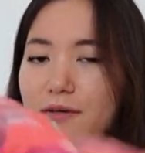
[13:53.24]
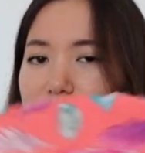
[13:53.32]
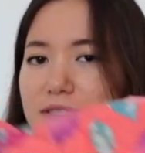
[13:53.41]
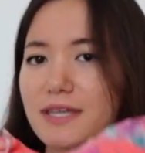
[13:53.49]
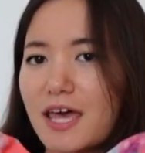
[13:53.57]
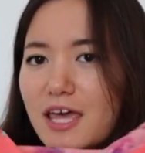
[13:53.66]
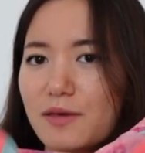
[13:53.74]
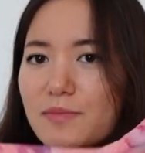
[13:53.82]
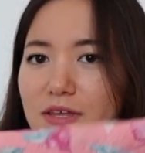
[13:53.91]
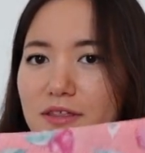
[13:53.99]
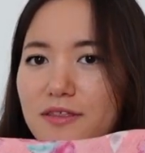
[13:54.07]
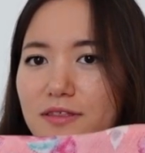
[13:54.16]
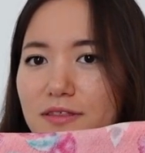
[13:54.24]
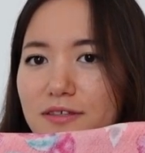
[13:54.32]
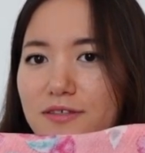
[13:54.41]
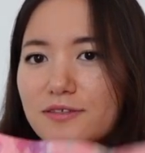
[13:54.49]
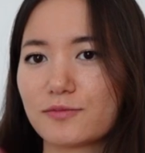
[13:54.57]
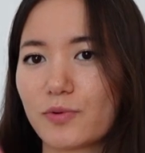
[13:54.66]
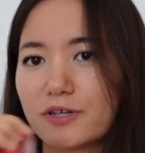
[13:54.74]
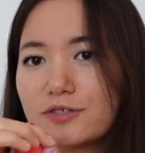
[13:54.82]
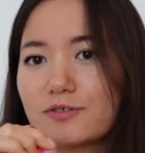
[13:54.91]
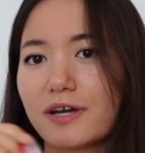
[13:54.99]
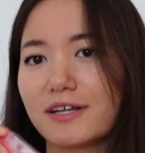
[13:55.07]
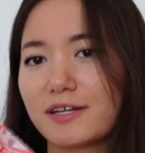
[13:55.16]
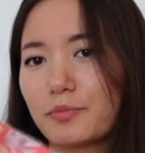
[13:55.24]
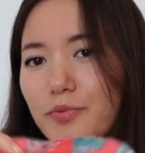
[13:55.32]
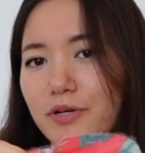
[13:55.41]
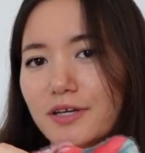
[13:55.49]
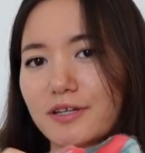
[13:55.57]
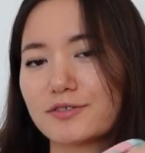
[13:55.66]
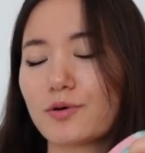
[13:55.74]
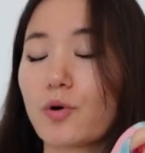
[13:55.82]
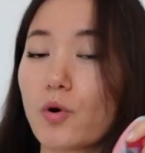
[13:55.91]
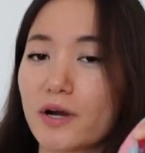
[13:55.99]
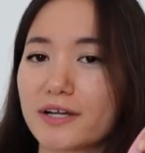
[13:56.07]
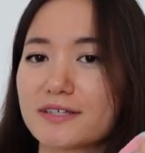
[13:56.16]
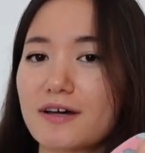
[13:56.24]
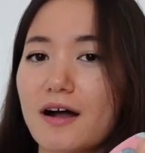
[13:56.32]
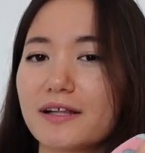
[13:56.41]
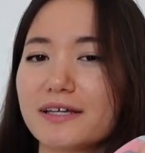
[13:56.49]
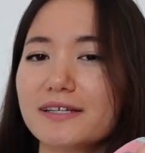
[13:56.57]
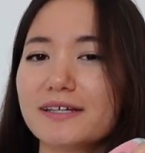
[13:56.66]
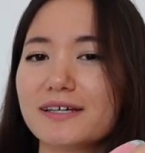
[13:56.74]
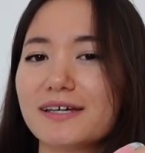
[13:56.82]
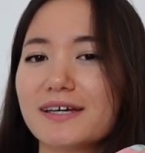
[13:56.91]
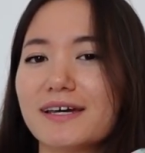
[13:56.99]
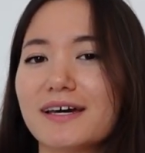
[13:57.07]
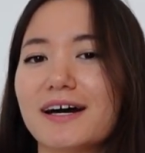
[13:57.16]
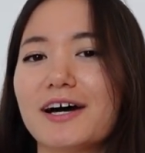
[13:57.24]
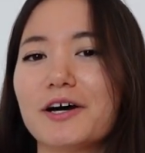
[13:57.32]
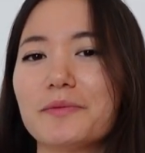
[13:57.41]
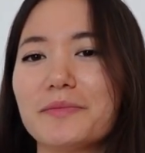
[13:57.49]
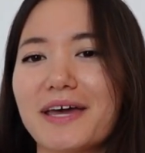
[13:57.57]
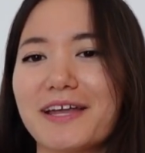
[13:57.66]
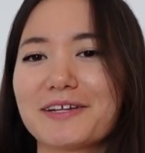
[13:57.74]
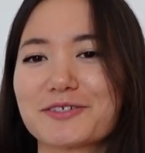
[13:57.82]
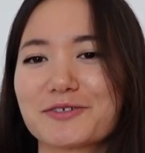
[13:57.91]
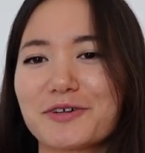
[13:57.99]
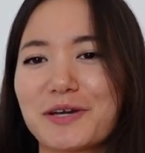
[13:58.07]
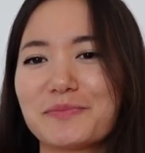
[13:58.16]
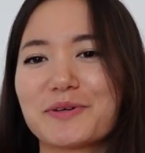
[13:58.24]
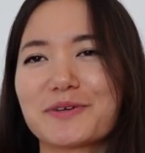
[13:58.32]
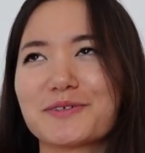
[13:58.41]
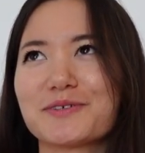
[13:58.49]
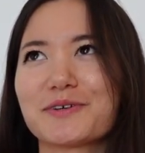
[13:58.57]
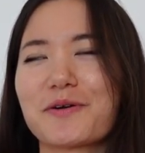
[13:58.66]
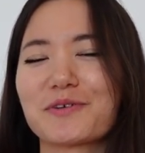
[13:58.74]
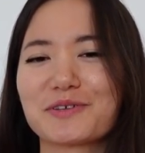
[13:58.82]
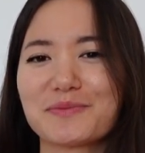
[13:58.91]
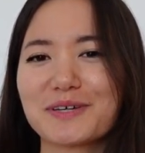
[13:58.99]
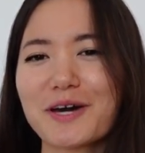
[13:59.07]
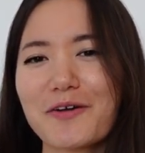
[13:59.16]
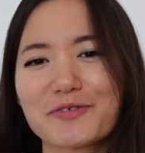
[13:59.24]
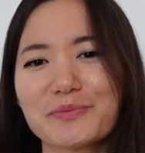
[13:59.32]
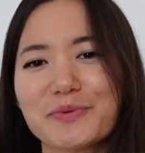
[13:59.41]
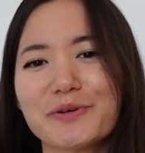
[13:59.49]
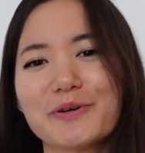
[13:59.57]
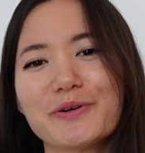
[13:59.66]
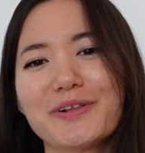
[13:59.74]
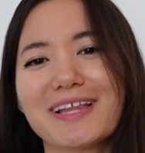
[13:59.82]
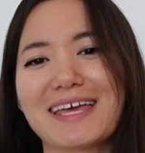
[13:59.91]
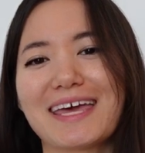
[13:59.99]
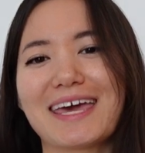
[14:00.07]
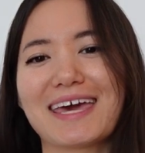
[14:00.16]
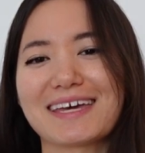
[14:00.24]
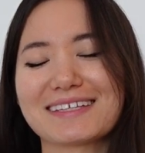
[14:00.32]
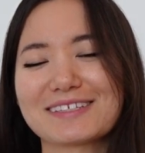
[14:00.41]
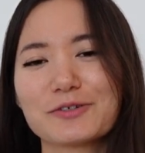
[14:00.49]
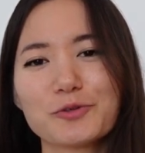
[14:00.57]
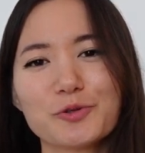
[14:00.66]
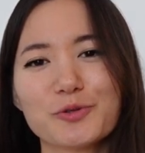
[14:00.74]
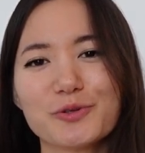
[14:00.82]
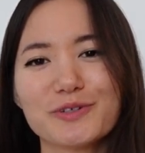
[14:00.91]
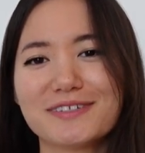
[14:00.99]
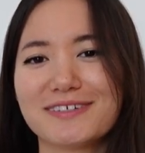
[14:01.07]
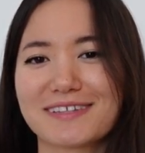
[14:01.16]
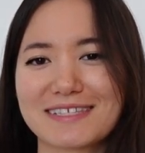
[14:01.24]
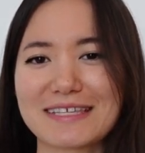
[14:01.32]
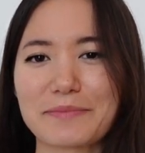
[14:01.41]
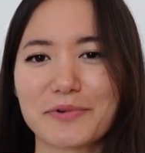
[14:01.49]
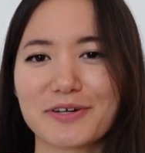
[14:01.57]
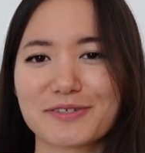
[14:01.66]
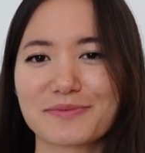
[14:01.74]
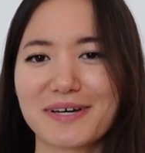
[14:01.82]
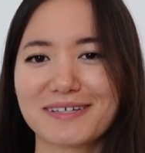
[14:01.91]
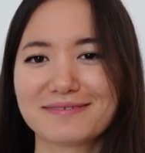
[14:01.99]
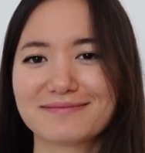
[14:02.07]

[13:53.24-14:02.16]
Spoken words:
Same, this works great in a print or in a solid, and it's great because you're going to be comfortable and cool during the summer as well.